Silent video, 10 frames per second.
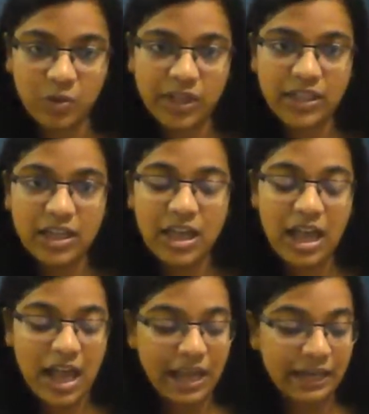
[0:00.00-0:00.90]
Okay,
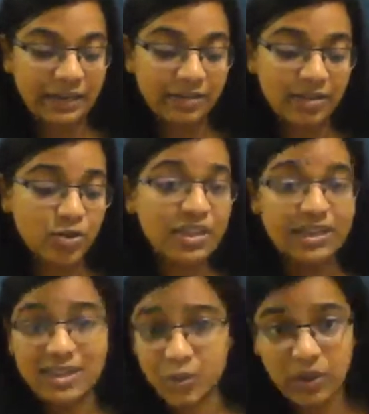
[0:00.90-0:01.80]
and so
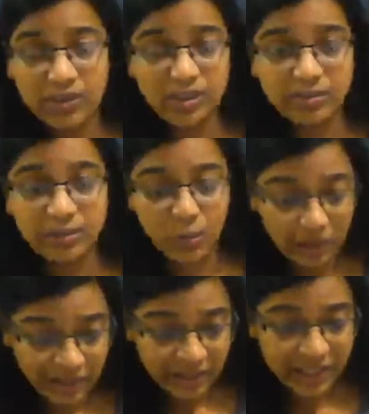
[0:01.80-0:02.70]
that is one thing, the
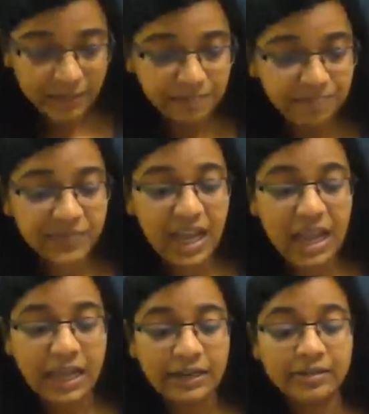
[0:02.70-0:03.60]
quality,
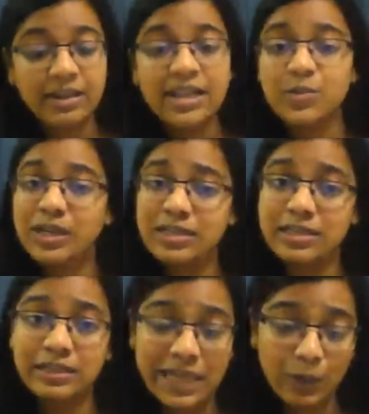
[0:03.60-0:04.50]
and as well
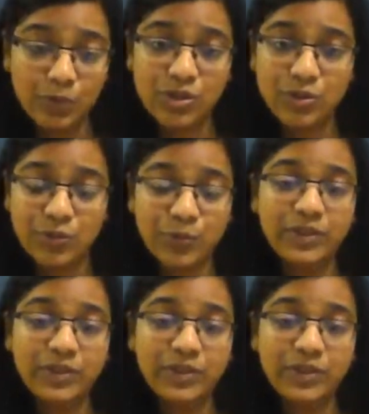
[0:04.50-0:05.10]
as the doubts.